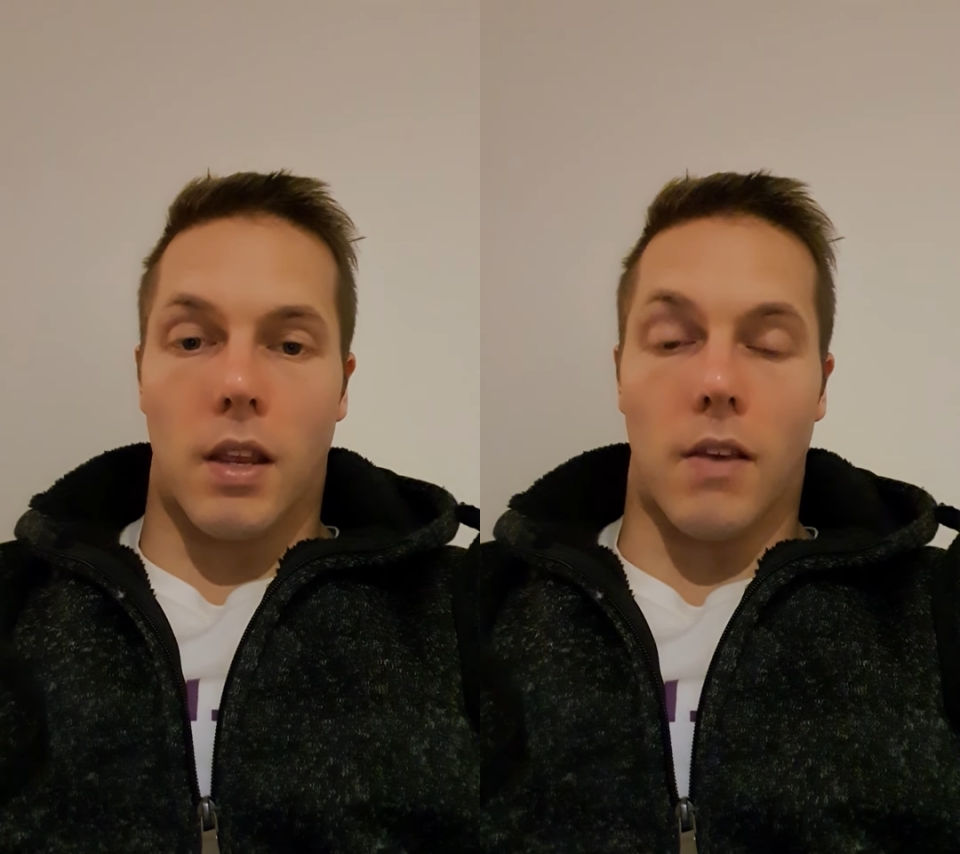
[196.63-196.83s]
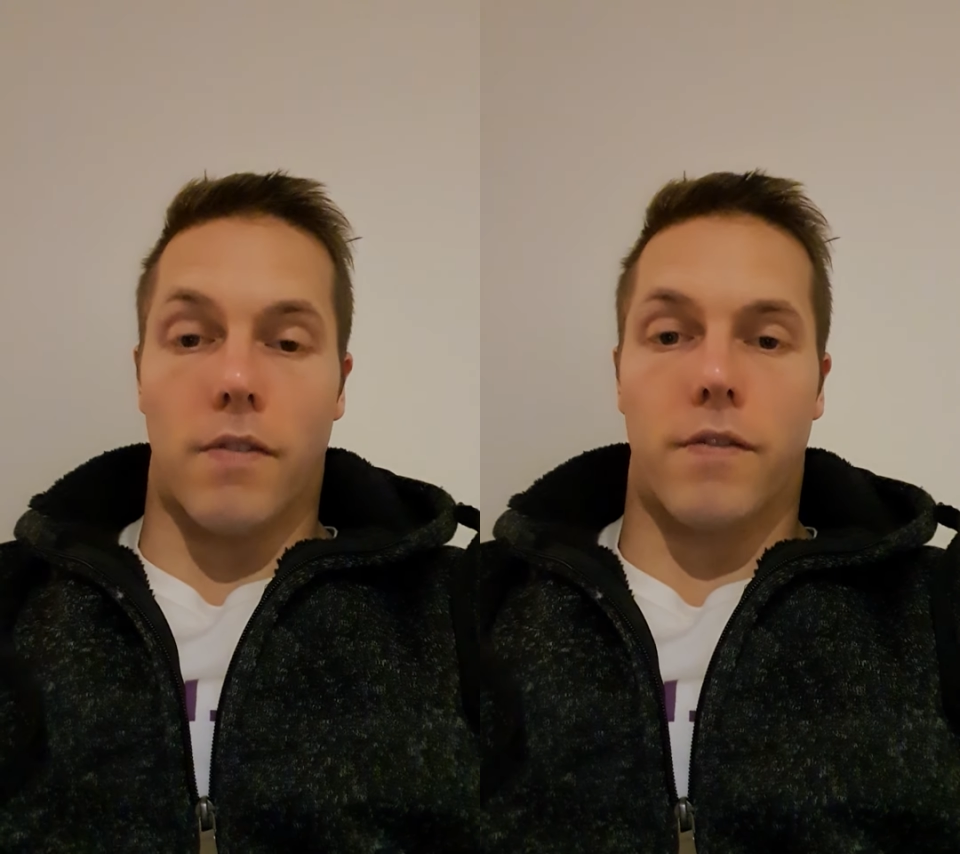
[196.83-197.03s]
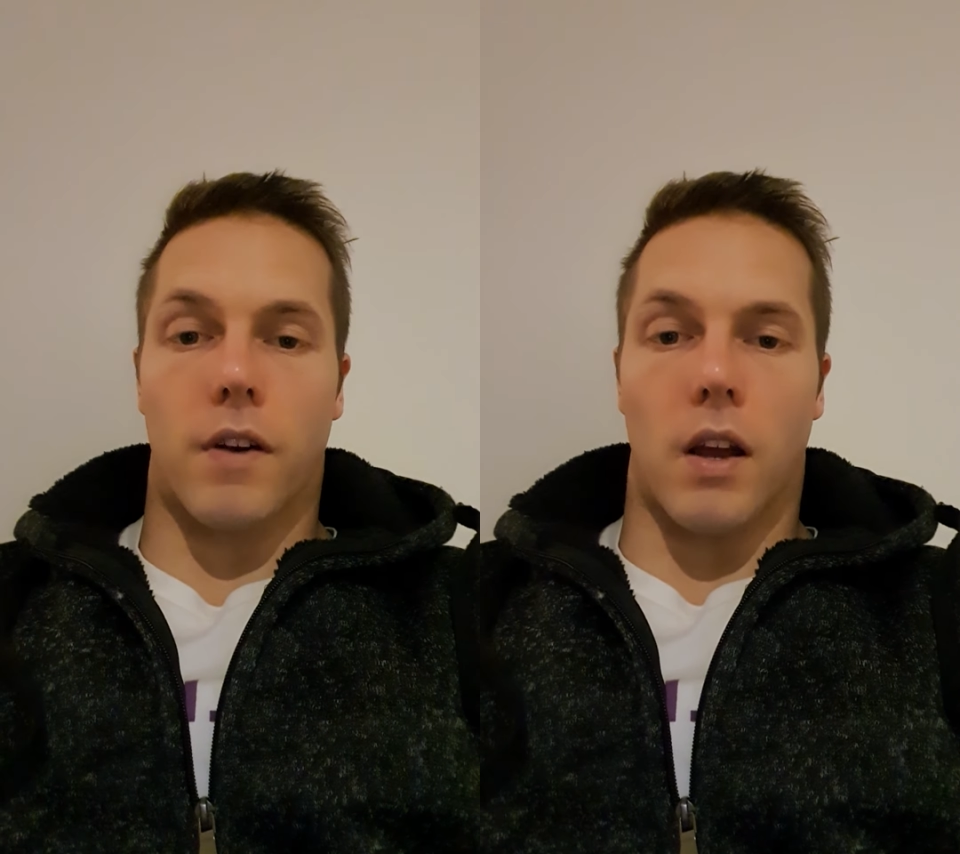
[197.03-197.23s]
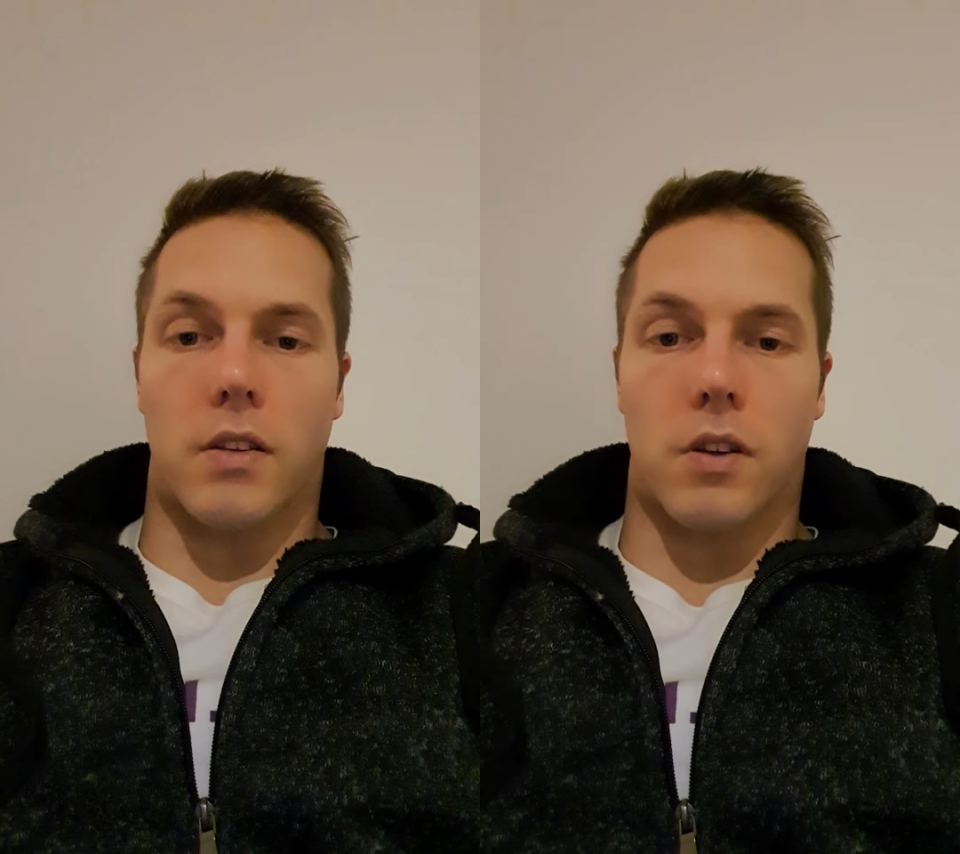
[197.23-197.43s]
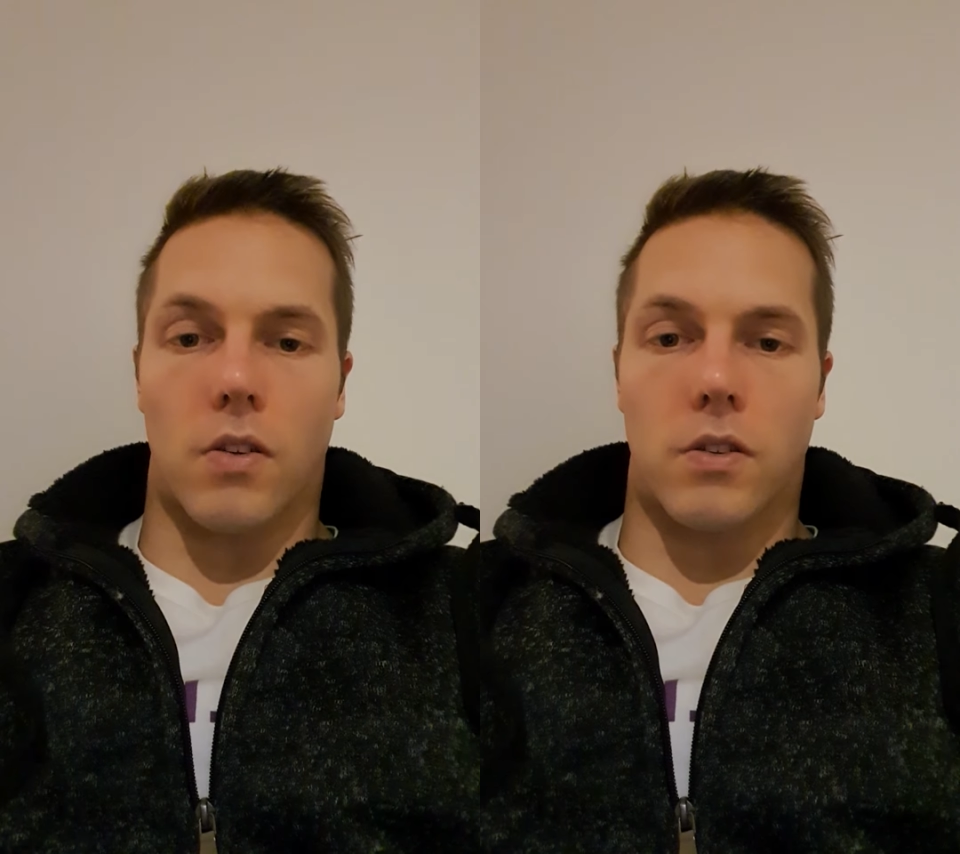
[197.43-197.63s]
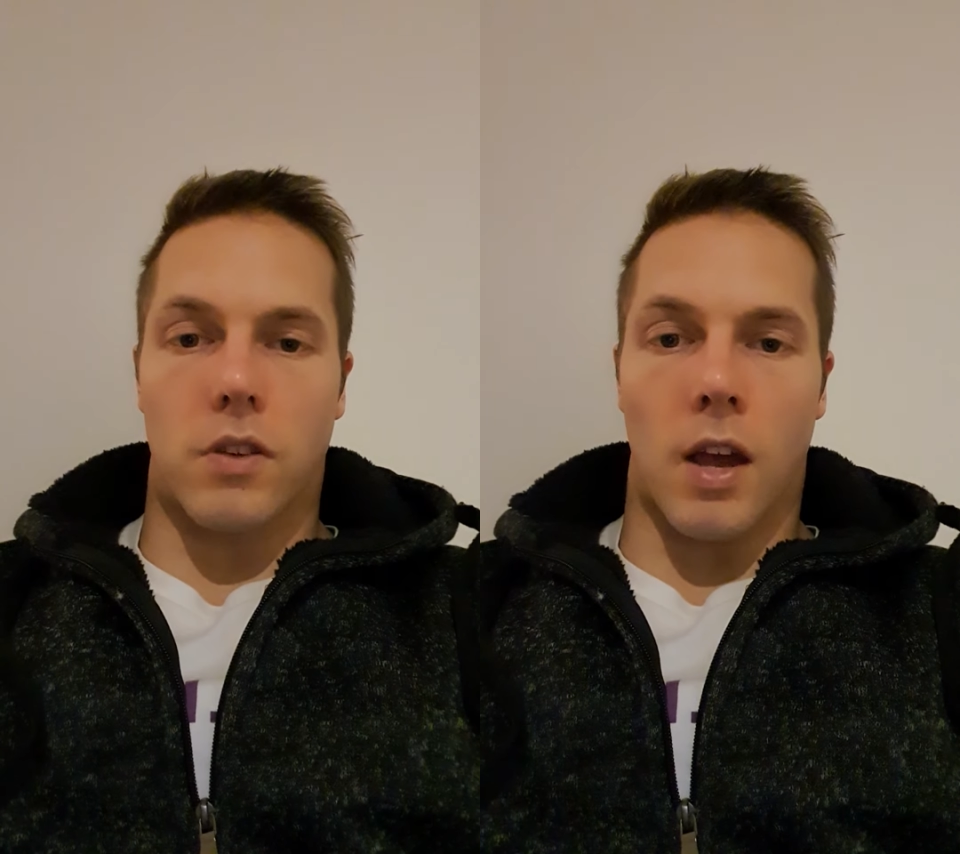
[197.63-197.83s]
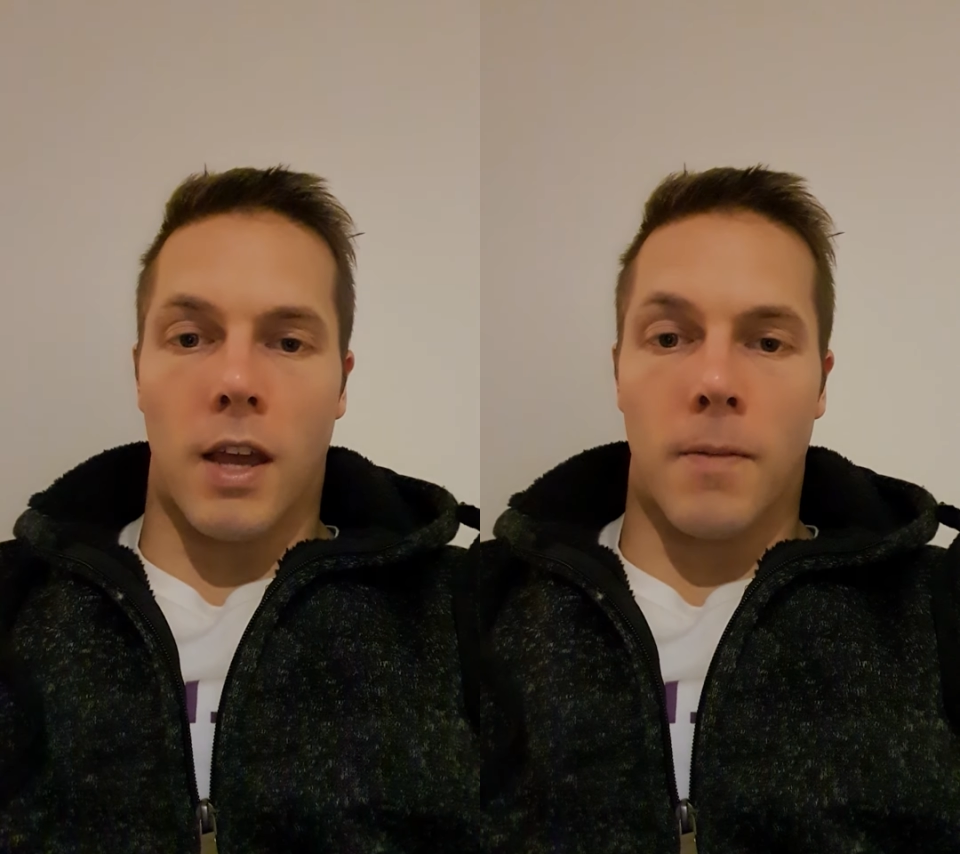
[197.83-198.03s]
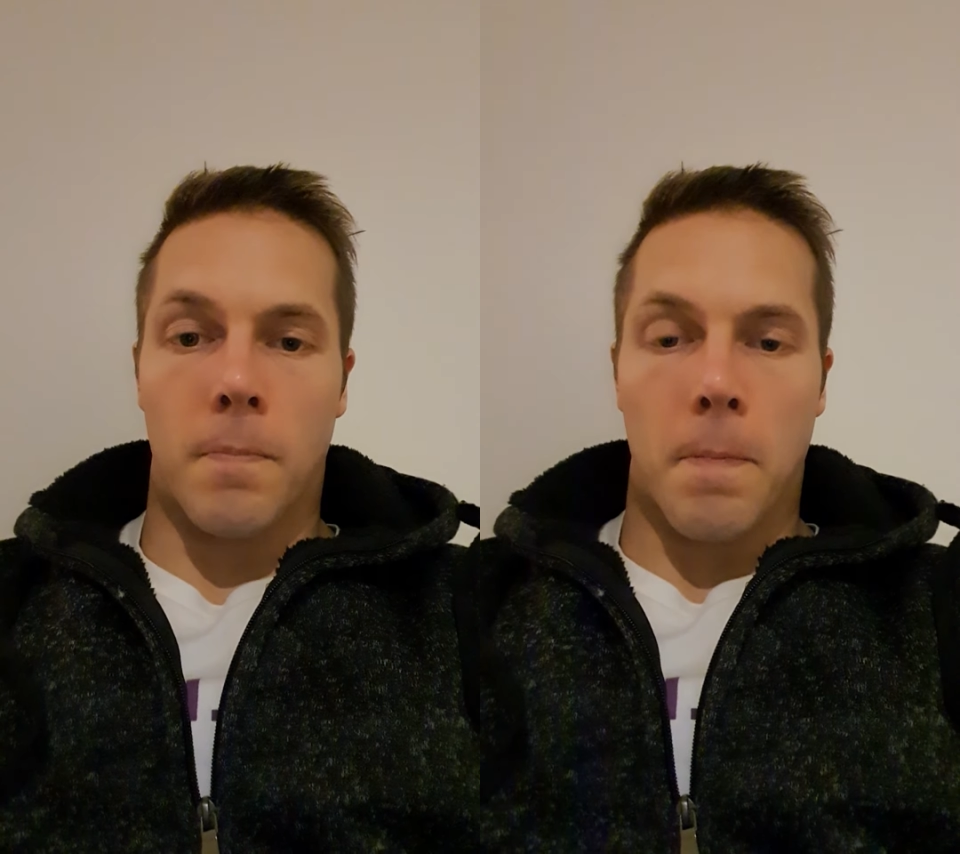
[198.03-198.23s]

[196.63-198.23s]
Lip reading: if I so desire.